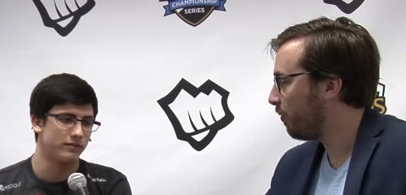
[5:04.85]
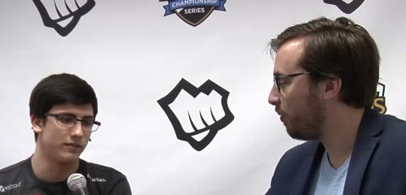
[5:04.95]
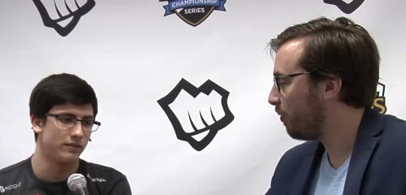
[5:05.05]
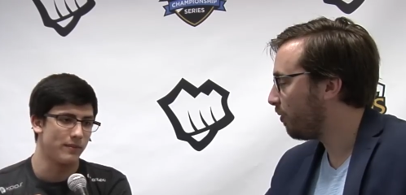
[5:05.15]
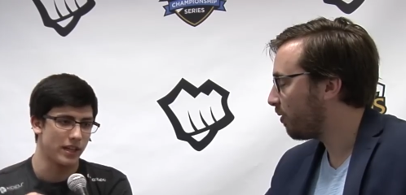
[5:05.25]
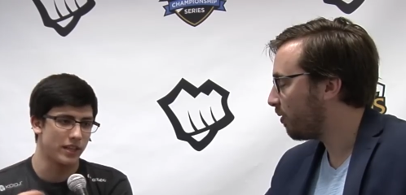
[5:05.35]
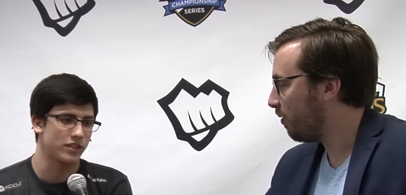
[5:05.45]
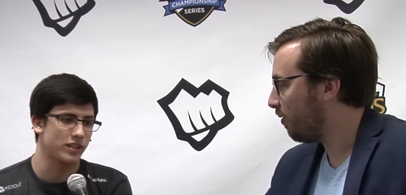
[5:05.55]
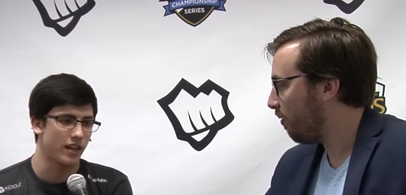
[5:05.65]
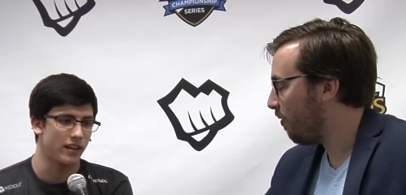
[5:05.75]
Speaker 1: I mean, that's
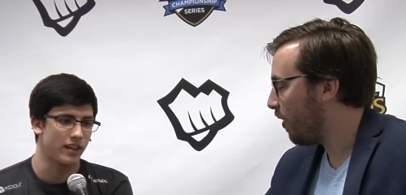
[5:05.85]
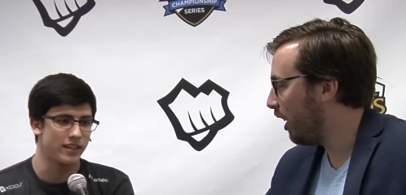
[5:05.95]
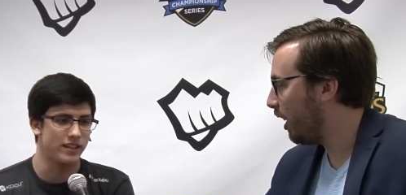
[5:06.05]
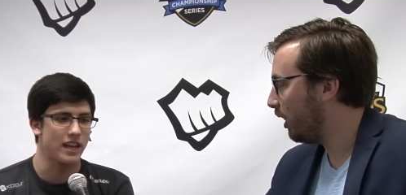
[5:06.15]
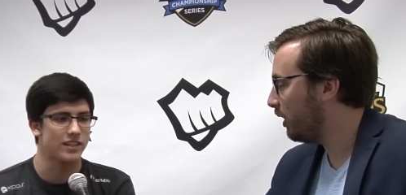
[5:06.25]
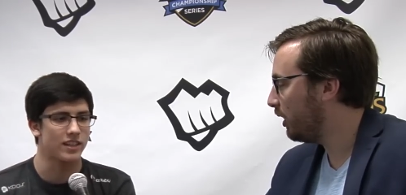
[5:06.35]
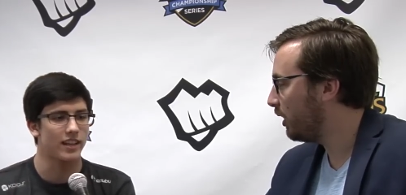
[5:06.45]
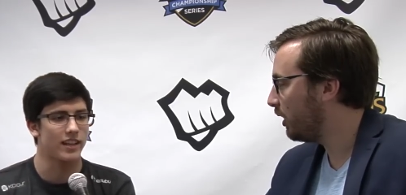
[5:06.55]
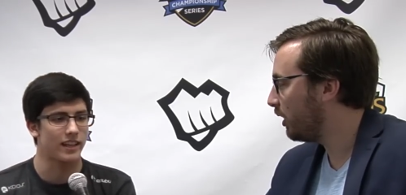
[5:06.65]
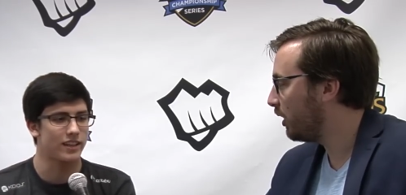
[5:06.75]
just kind of it's. Yeah. It's not
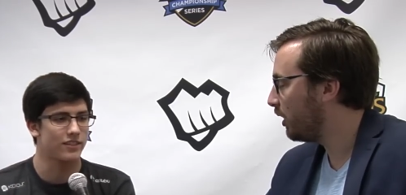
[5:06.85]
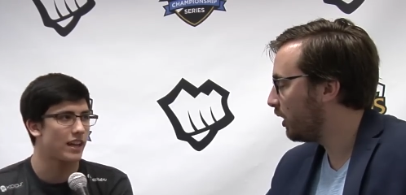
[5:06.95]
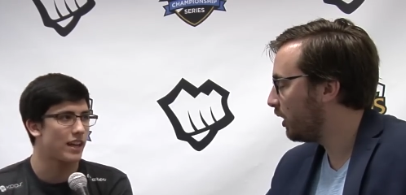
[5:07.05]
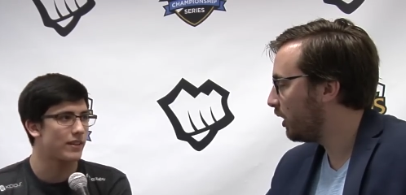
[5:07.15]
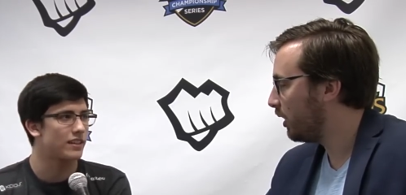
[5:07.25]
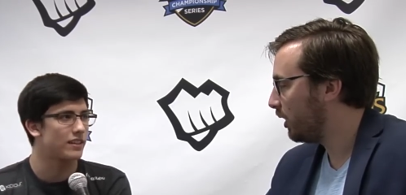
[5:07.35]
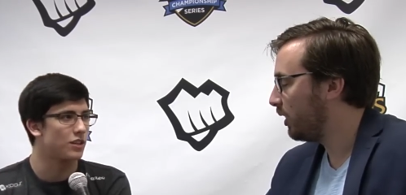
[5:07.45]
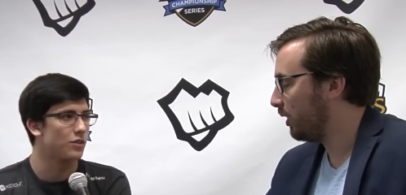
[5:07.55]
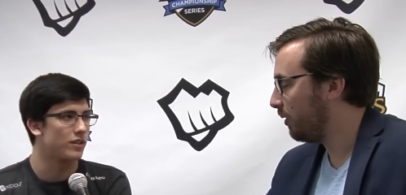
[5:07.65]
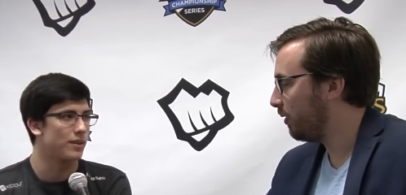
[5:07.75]
like it doesn't really have anything to
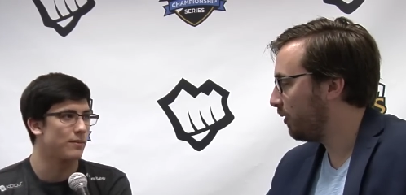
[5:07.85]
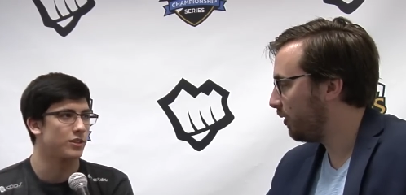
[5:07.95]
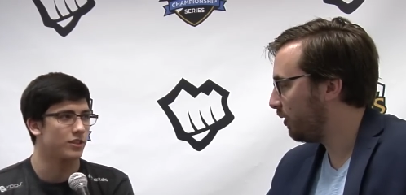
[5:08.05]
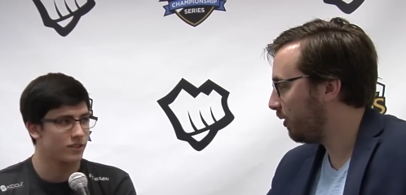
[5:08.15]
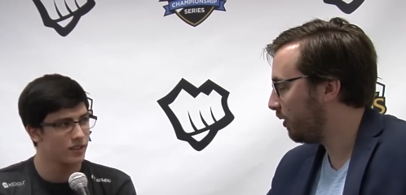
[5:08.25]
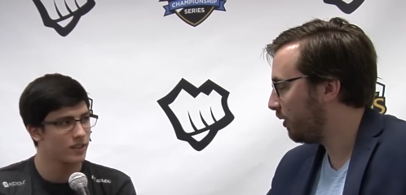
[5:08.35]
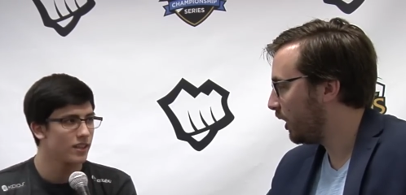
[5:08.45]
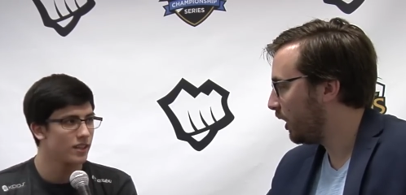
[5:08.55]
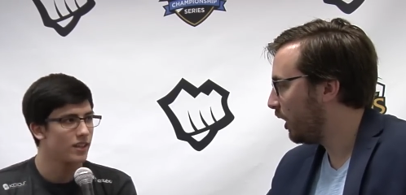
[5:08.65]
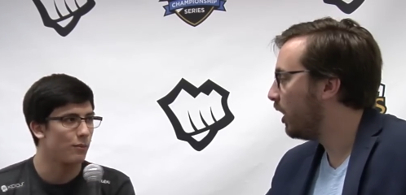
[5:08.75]
do with him. It's just
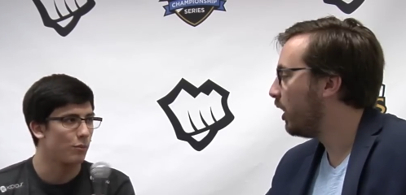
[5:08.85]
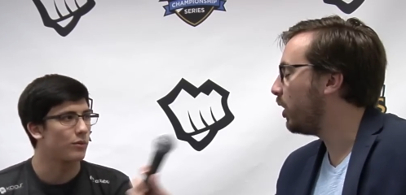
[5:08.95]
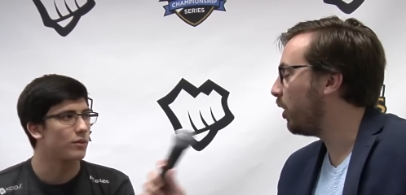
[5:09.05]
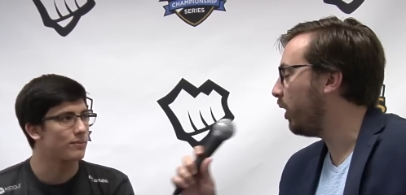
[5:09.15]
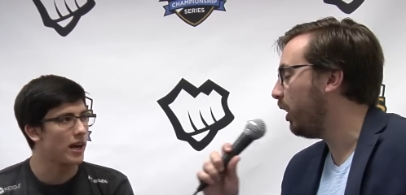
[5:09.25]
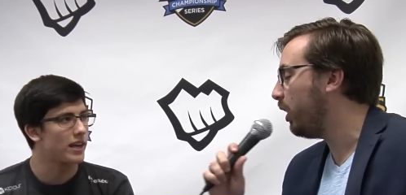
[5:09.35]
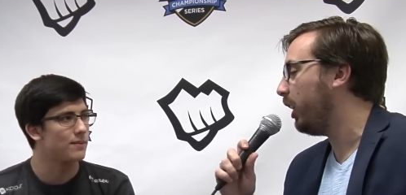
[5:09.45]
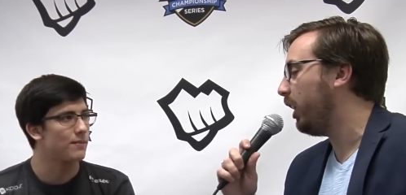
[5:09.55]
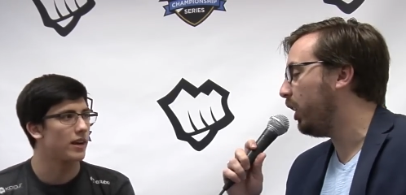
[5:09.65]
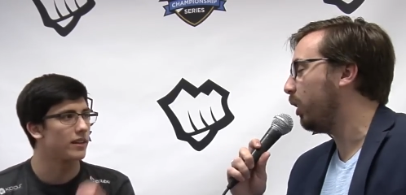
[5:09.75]
I'm working. So he could
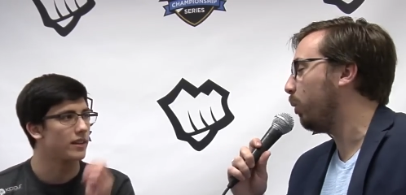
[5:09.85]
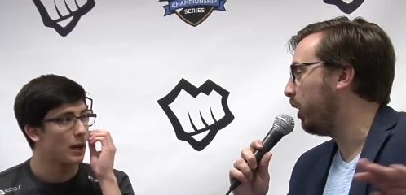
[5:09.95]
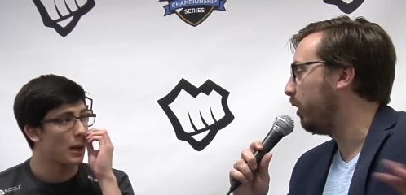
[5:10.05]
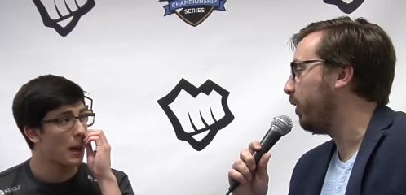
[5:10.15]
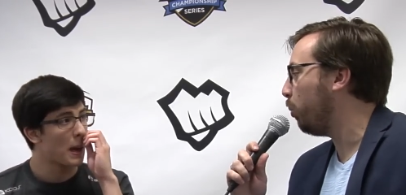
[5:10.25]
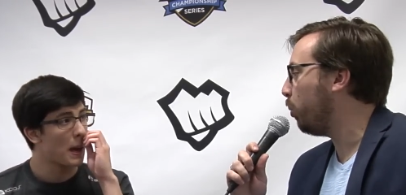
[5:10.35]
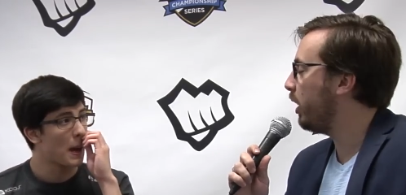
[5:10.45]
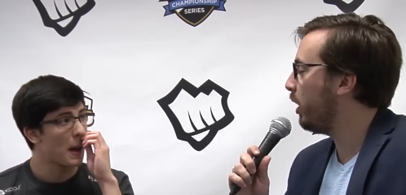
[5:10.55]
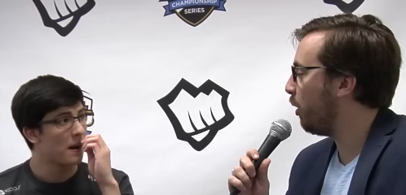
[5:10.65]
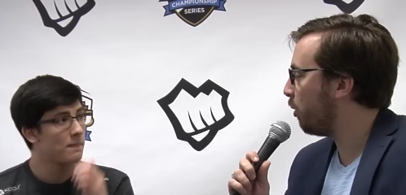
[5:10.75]
he
Speaker 2: could one v
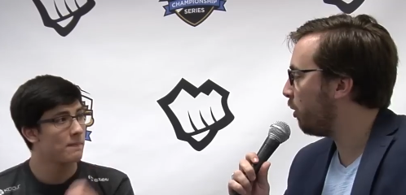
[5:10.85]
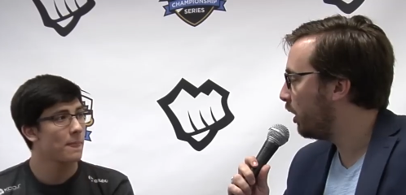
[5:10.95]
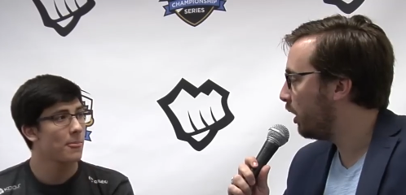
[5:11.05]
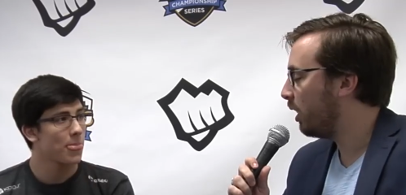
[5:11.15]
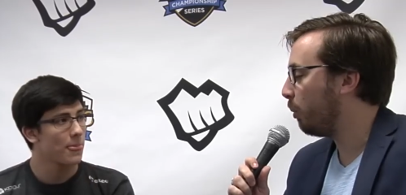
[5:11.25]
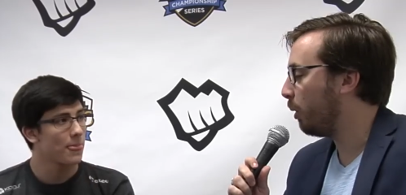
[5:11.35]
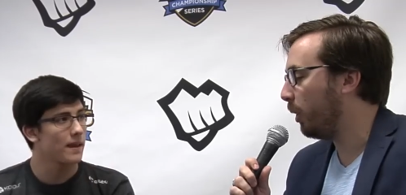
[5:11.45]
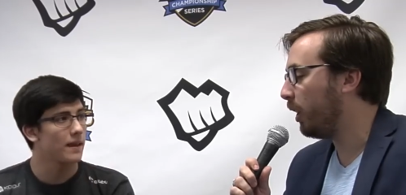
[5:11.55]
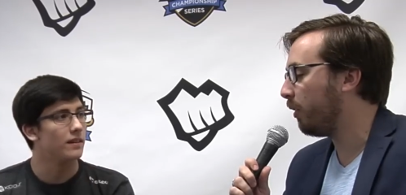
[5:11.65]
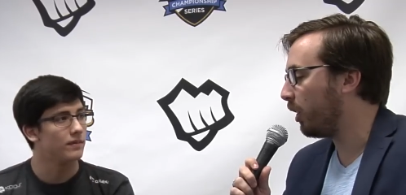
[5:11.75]
one you, but
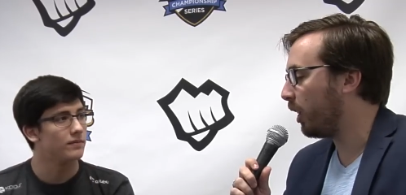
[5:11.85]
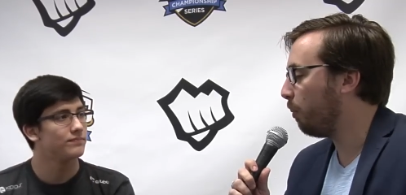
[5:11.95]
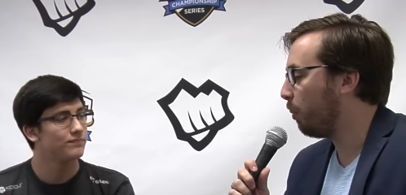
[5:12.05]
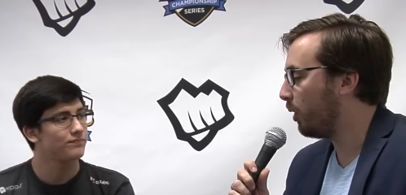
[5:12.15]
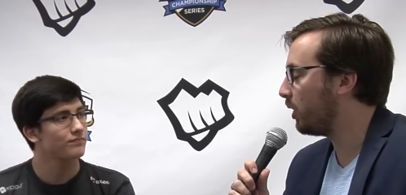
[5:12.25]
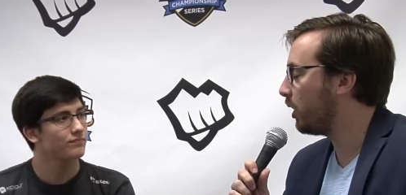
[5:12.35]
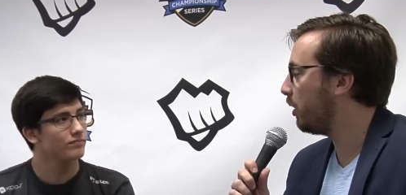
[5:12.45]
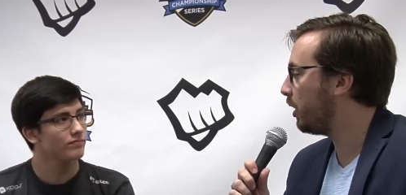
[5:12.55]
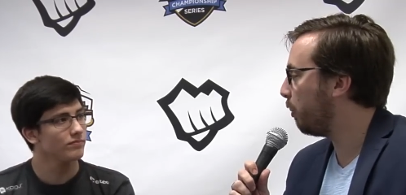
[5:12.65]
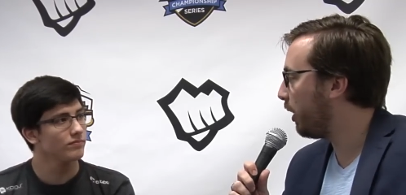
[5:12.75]
whenever Impulse
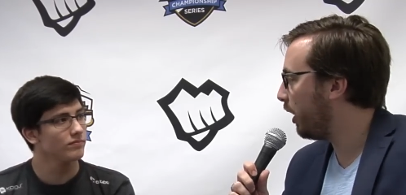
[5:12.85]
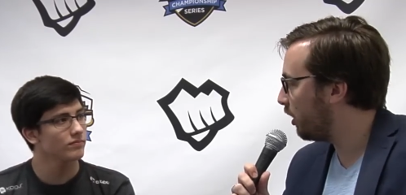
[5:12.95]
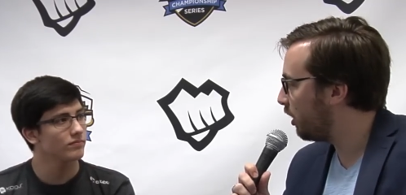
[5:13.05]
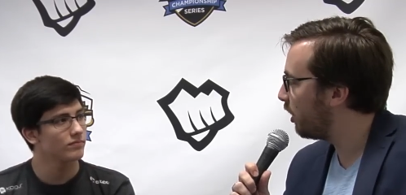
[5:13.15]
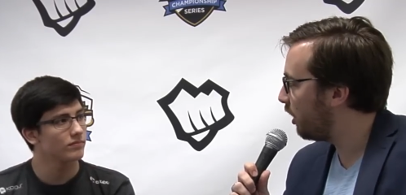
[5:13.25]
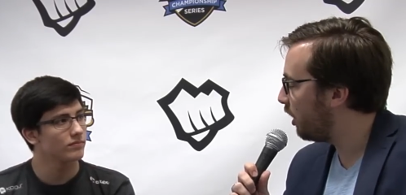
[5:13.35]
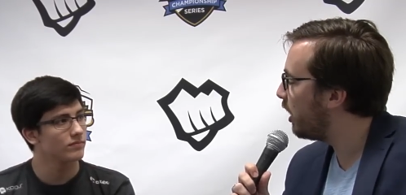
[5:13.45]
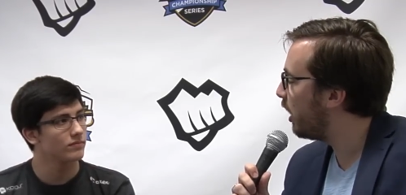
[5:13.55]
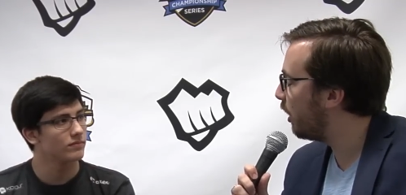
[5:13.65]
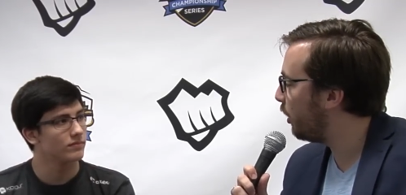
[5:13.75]
goes up against
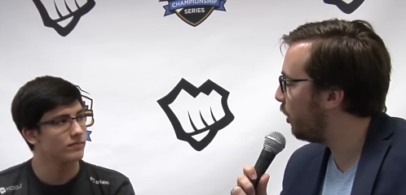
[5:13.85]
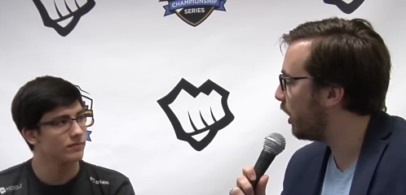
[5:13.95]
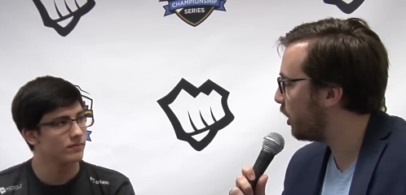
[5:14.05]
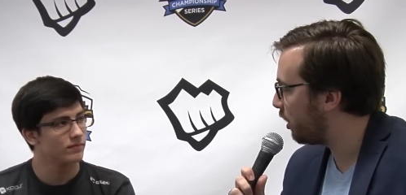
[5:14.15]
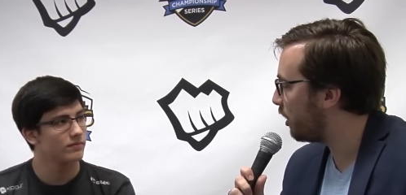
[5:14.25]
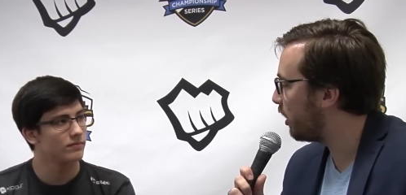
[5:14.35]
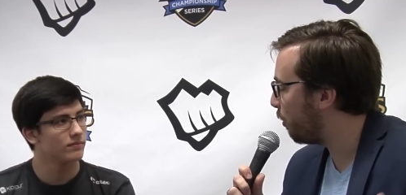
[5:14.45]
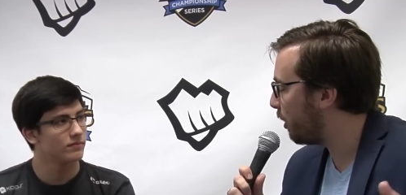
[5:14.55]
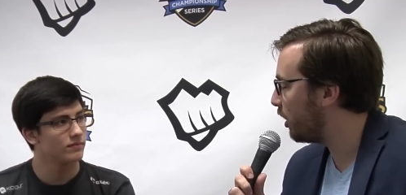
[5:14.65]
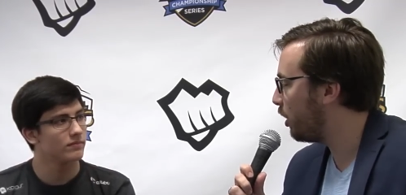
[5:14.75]
TL and you guys are
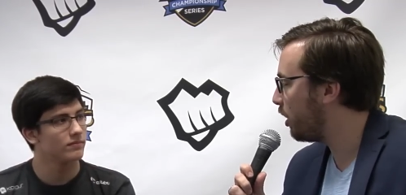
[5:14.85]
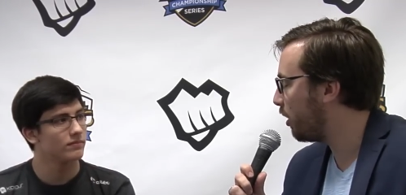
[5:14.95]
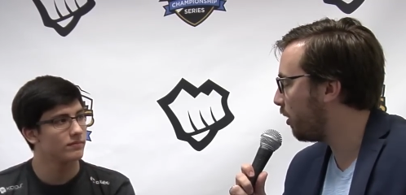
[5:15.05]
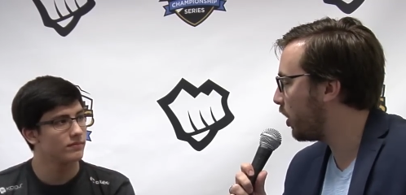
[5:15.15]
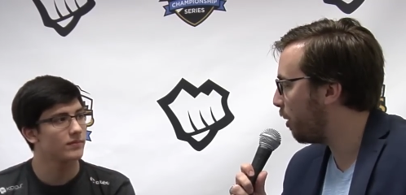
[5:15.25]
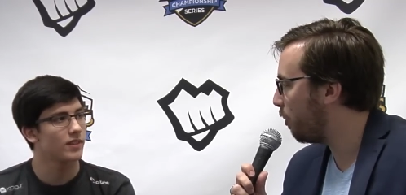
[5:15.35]
up against each other in the same